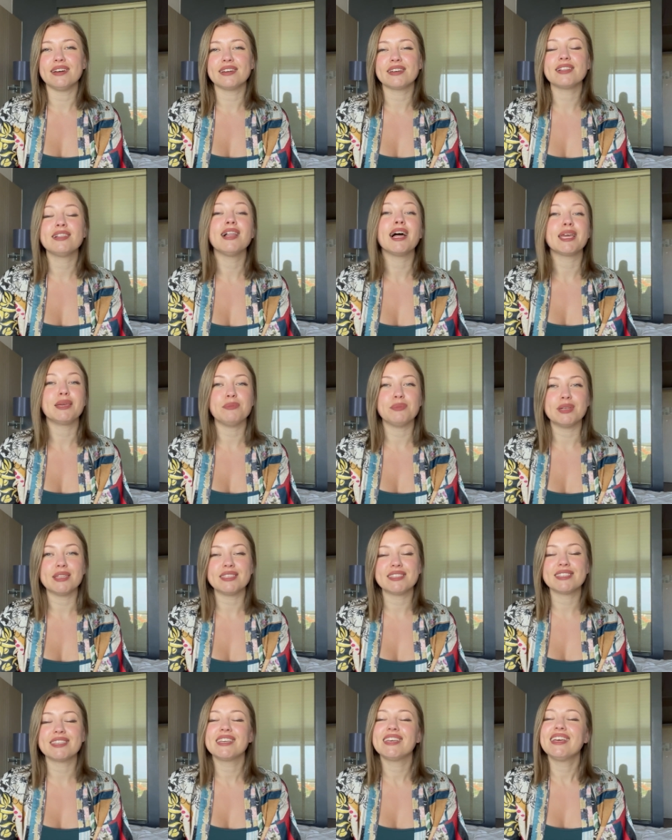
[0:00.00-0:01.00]

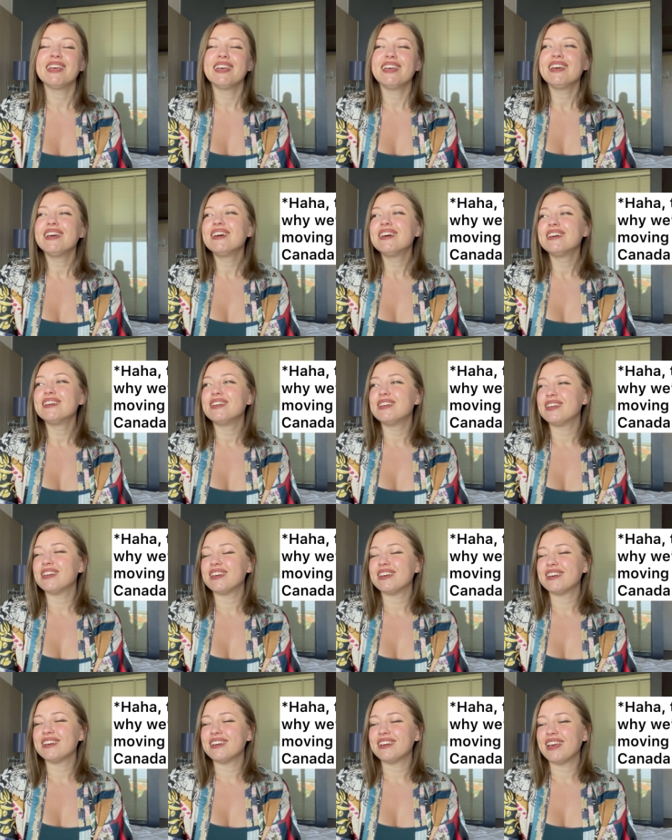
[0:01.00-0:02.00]
climate,
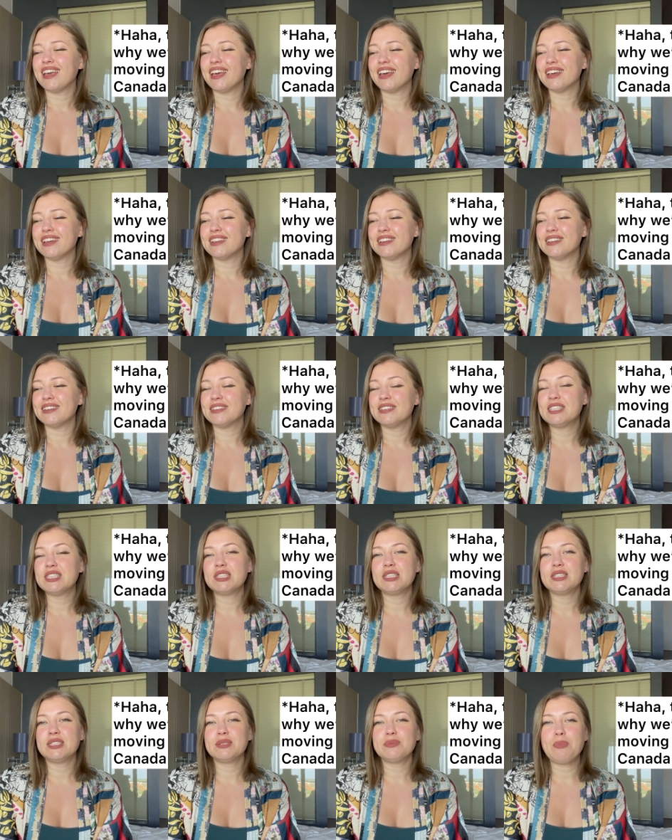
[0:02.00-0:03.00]
and
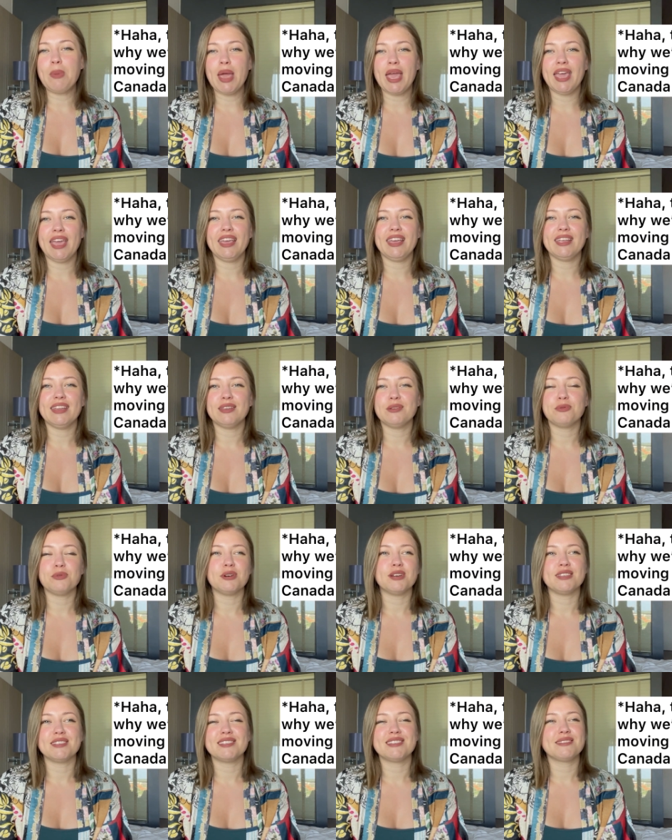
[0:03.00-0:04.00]
Spain
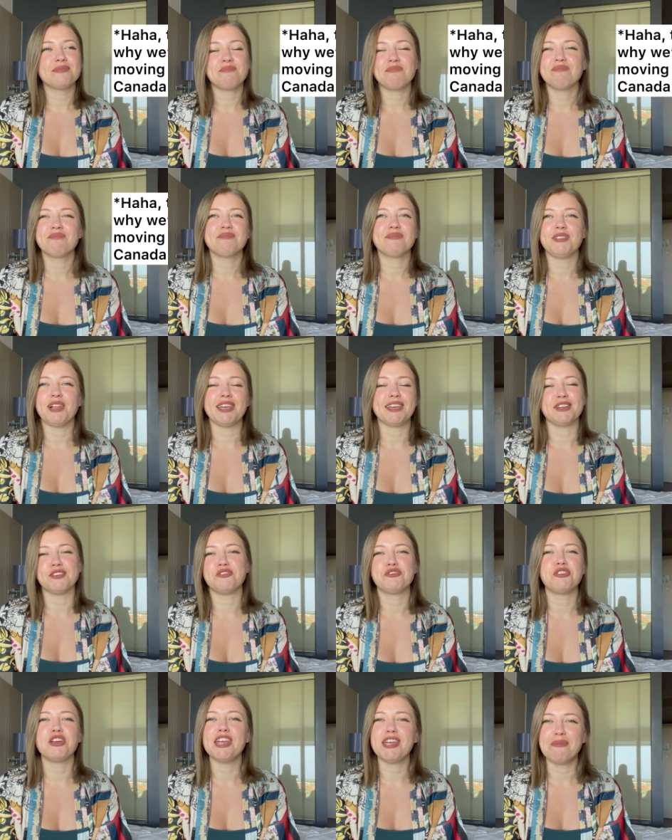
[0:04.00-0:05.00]
was like a
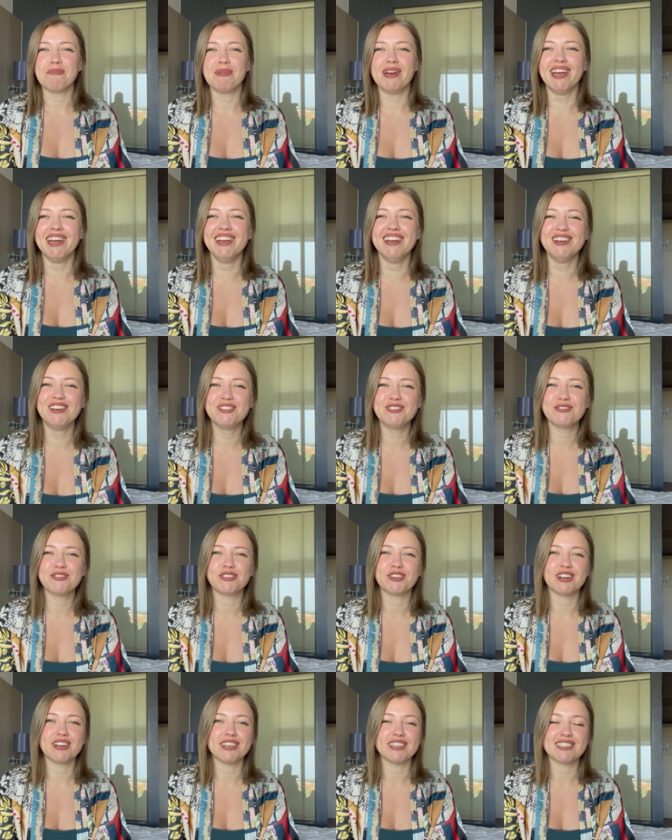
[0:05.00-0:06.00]
dream
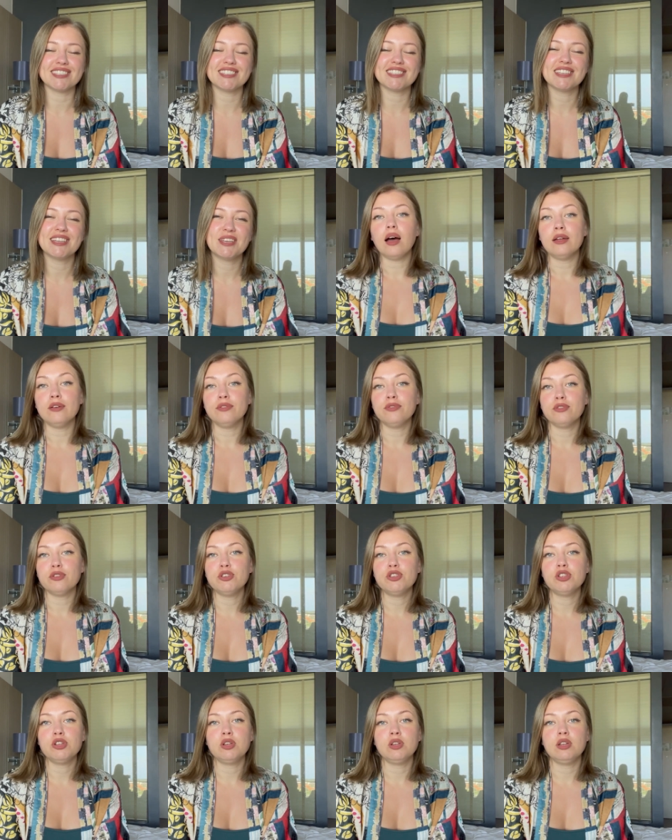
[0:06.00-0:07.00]
for us.
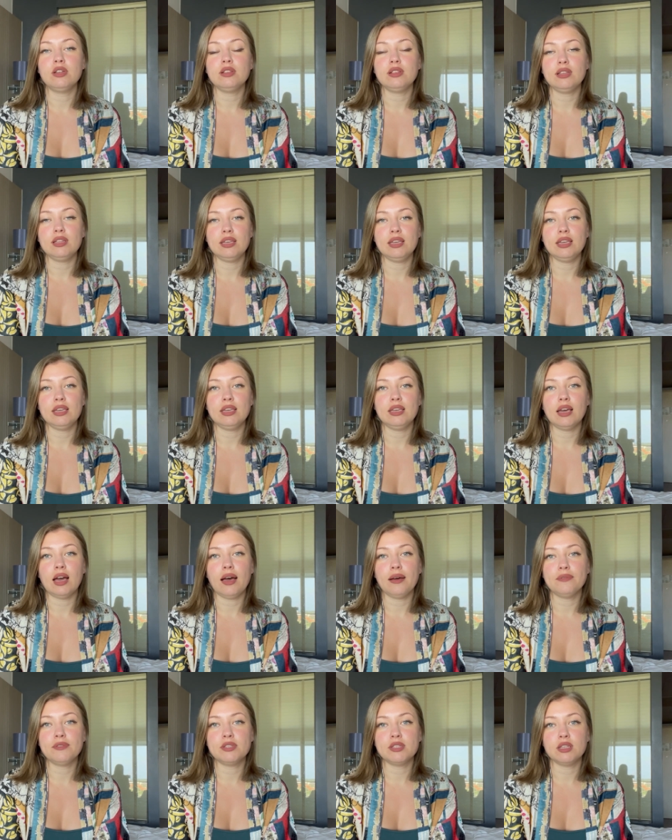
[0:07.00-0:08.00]
Unfortunately,
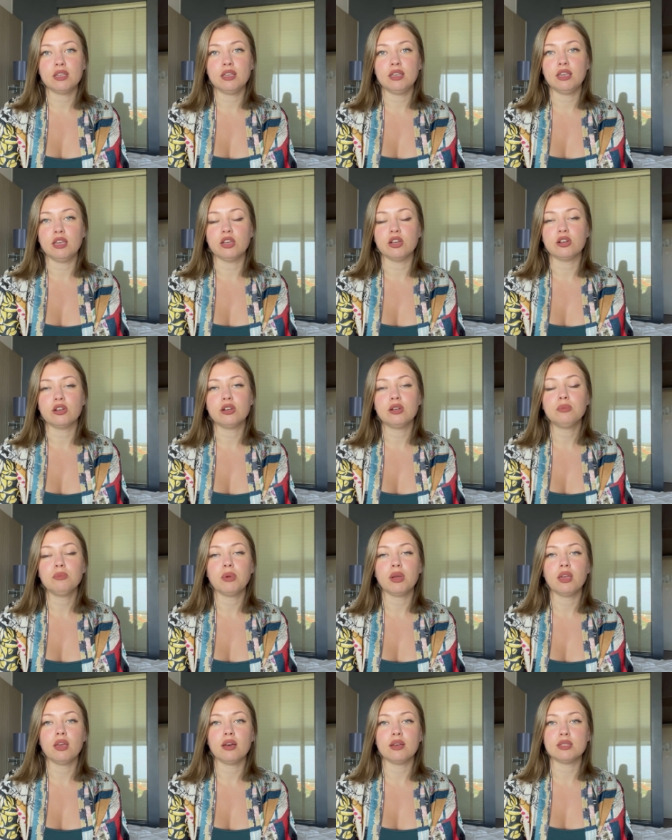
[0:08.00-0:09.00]
after a year,
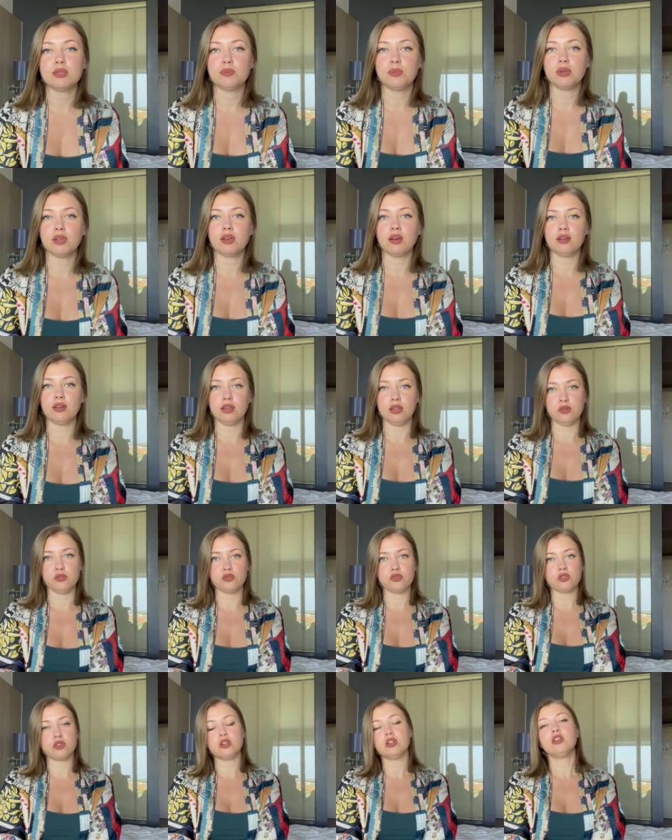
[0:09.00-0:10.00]
my husband got
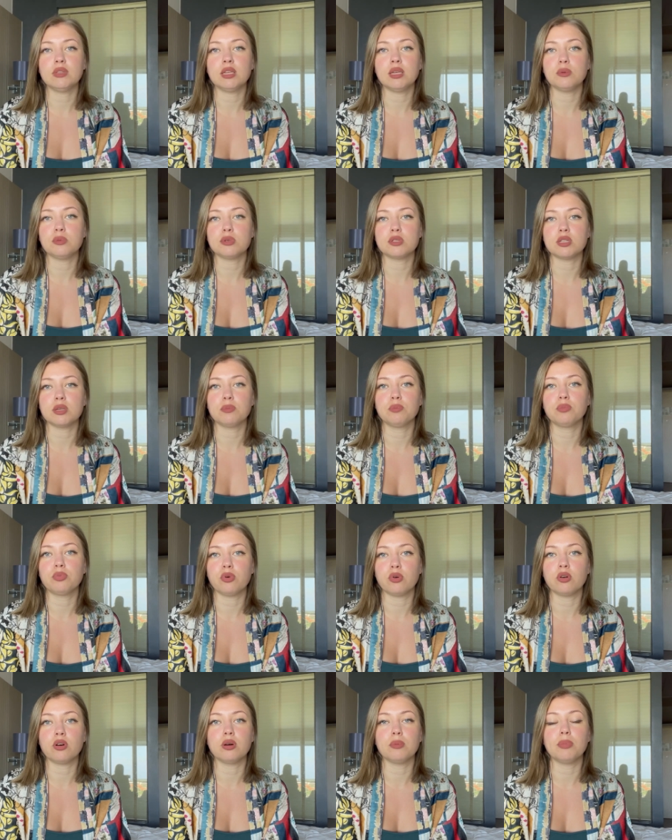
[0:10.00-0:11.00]
injured. He was a
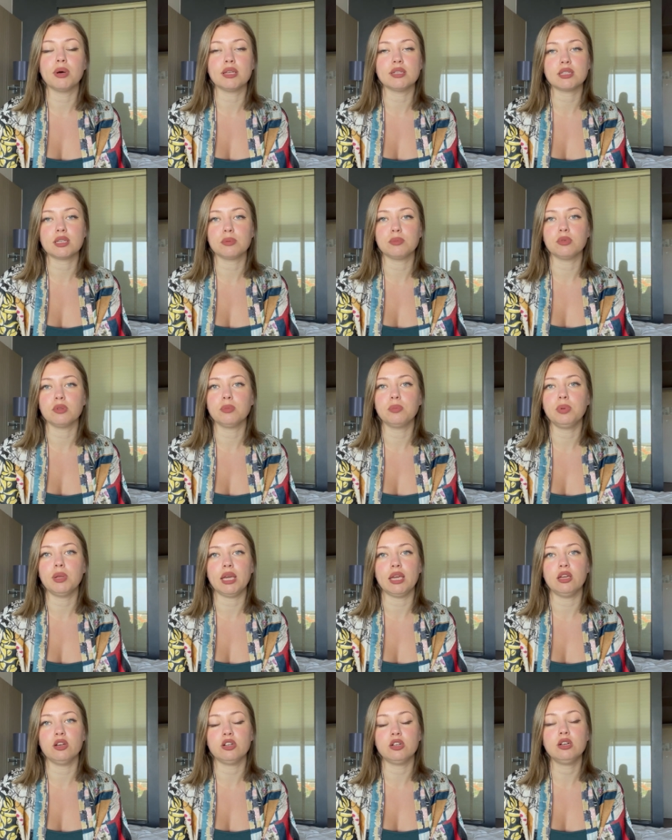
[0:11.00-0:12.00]
pro basketball
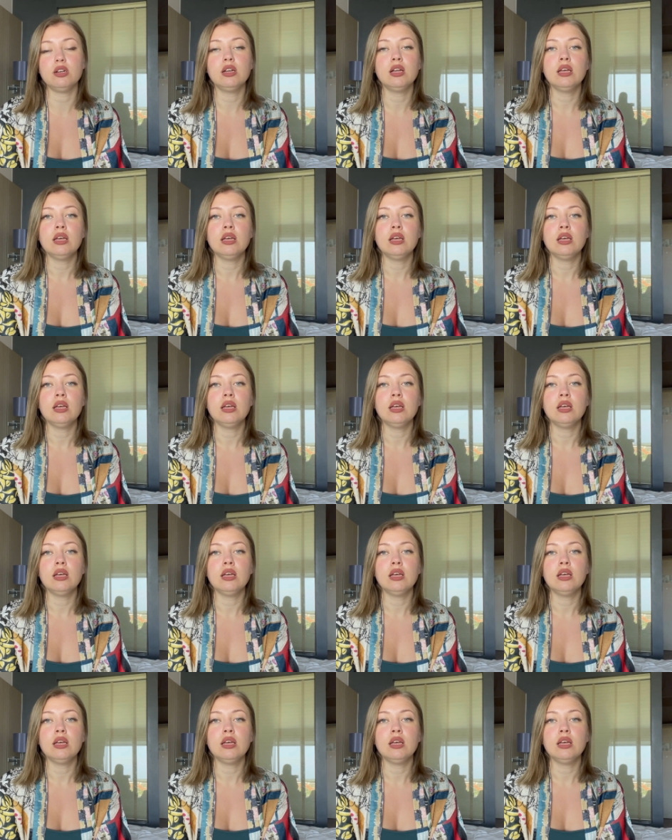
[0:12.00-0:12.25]
player,